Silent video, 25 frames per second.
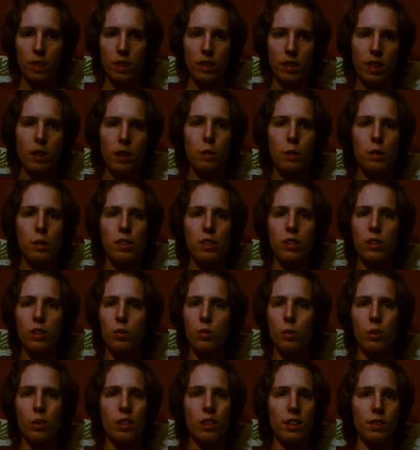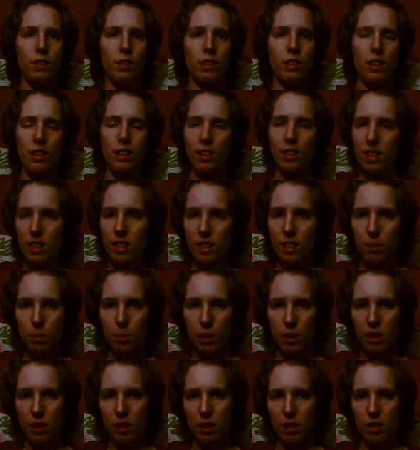That question wouldn't even exist
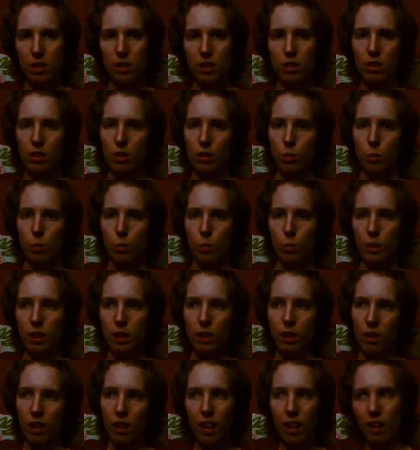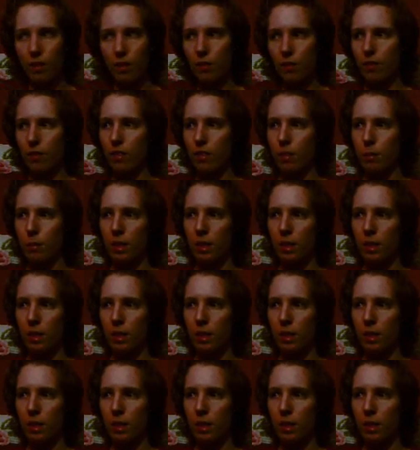because you know we are life.